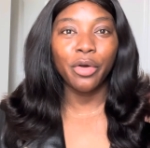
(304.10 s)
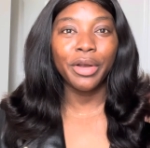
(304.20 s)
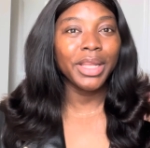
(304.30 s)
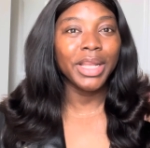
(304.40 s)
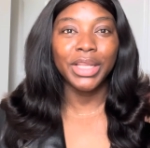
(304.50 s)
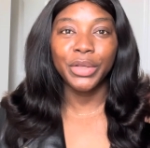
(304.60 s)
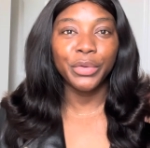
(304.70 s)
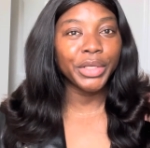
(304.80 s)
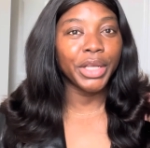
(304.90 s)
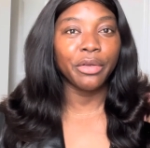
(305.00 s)
already in the
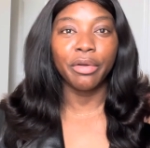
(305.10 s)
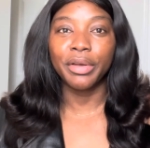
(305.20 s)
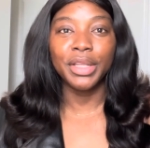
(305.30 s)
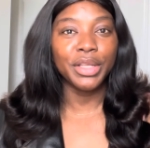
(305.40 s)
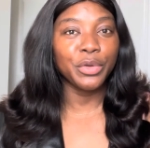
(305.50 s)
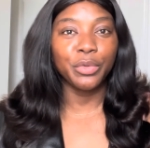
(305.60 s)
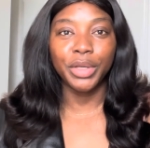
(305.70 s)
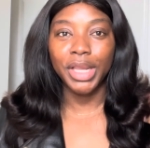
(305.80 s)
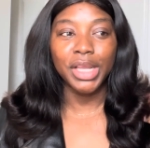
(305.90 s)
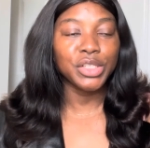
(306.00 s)
UK, you're already in the
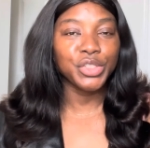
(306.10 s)
UK.